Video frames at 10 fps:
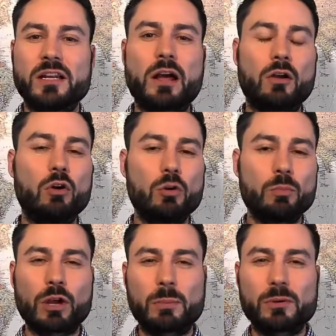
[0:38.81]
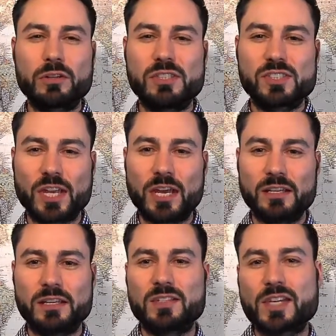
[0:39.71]
a goal properly
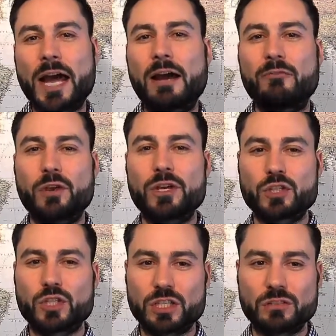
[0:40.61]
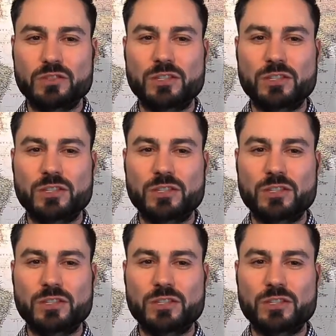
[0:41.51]
set is halfway achieved.